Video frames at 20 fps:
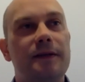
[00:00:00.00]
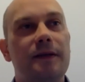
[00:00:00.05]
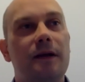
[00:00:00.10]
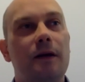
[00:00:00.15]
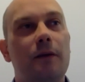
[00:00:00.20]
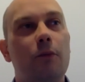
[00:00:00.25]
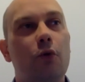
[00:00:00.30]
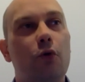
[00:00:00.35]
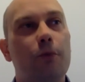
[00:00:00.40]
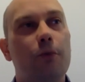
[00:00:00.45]
There
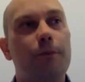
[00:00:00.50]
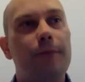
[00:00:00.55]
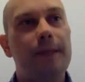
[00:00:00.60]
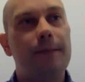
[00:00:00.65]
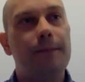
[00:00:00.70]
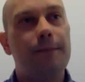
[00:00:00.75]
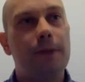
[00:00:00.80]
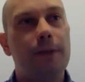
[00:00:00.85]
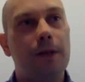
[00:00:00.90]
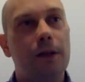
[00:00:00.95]
are more
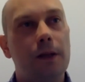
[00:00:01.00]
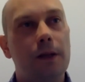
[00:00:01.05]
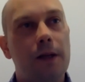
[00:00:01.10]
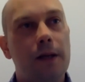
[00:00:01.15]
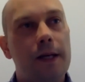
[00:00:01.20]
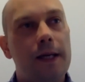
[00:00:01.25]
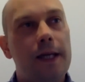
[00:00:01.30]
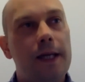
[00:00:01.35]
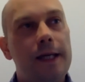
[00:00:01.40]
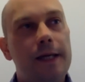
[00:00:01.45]
people
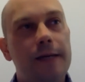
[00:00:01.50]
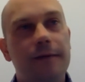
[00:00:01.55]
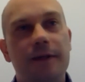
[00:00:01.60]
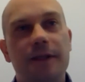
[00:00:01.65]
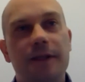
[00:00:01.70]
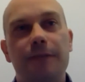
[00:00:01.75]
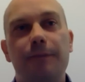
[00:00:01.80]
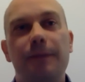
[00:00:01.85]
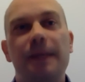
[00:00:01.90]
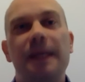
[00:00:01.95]
either
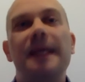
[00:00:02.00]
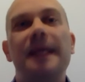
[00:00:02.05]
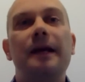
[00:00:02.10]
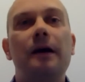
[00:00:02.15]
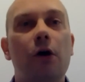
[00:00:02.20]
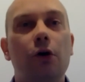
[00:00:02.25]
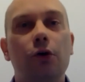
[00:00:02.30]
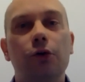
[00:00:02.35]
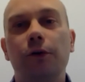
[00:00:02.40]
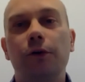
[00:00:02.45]
spinning
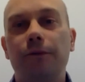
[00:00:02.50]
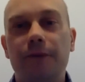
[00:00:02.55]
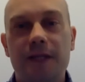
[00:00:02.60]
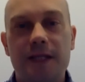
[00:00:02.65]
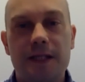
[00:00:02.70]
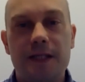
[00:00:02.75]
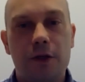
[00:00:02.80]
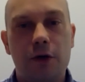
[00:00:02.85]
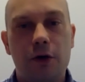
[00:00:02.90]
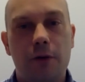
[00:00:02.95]
out of
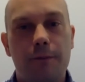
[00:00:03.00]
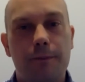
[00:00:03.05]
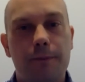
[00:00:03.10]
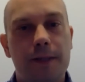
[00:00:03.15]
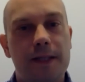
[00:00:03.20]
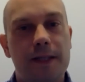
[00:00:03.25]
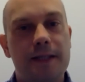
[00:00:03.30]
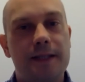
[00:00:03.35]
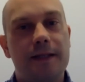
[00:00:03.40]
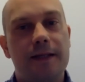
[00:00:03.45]
these
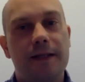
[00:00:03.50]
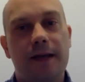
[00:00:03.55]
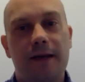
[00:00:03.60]
companies and